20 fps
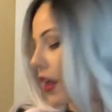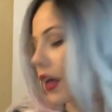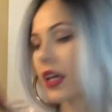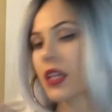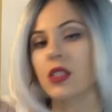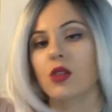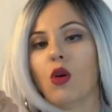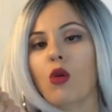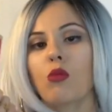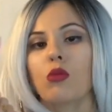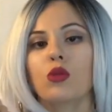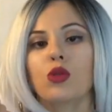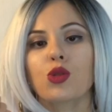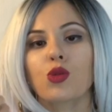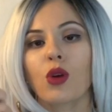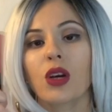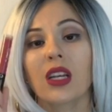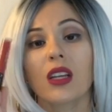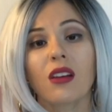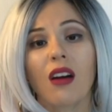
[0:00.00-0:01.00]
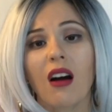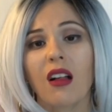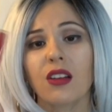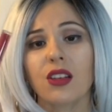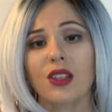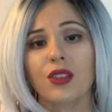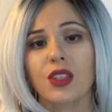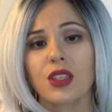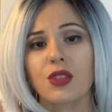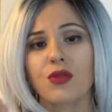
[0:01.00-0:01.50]
like, it's almost $20
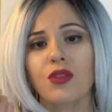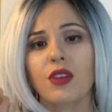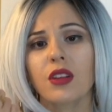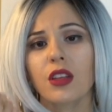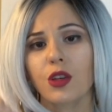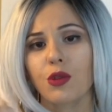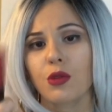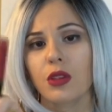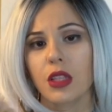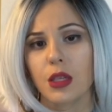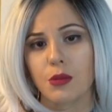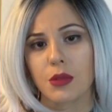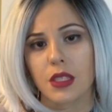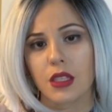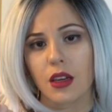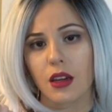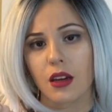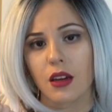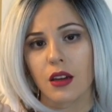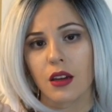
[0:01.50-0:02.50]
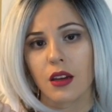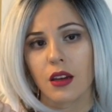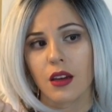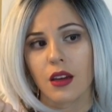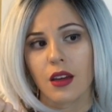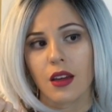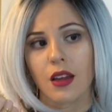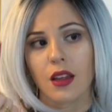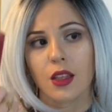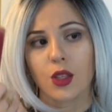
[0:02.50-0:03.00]
just for liquid lipstick.
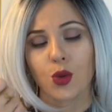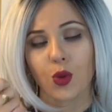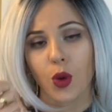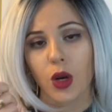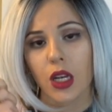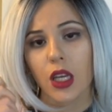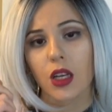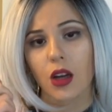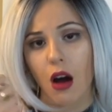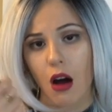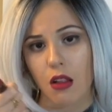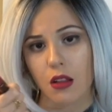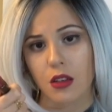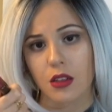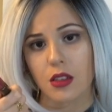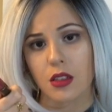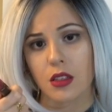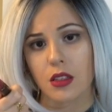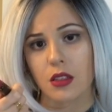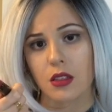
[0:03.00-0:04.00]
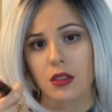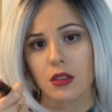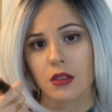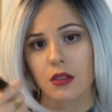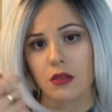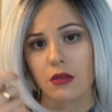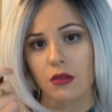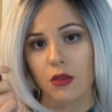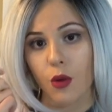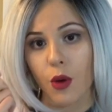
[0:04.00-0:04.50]
$20.
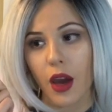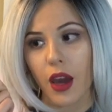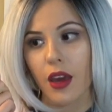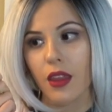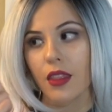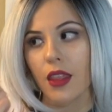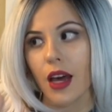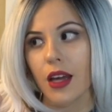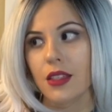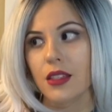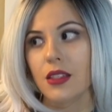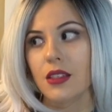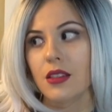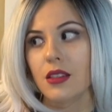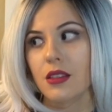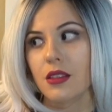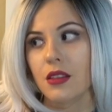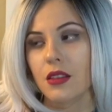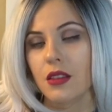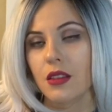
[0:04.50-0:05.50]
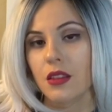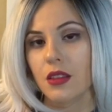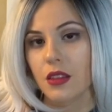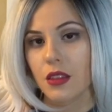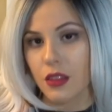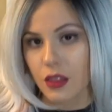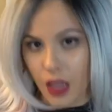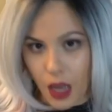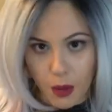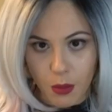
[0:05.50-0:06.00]
Okay, that's
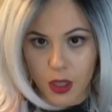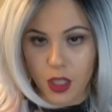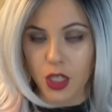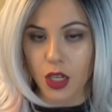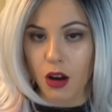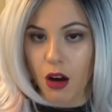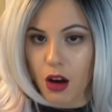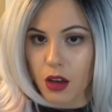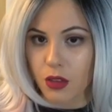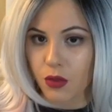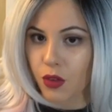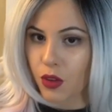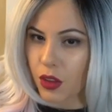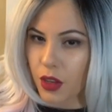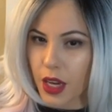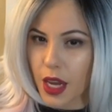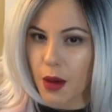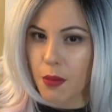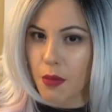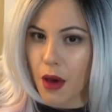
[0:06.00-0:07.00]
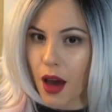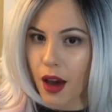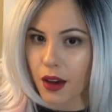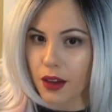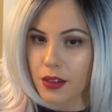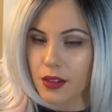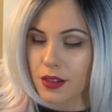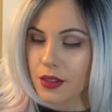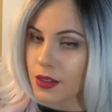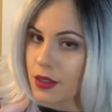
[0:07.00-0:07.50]
how much it costs for a damn box.
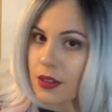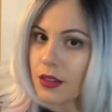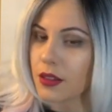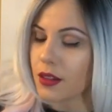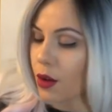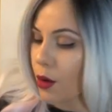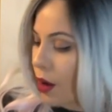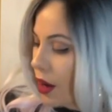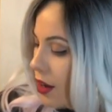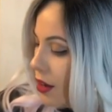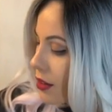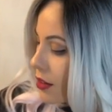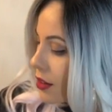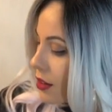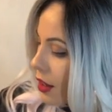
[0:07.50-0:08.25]
Okay.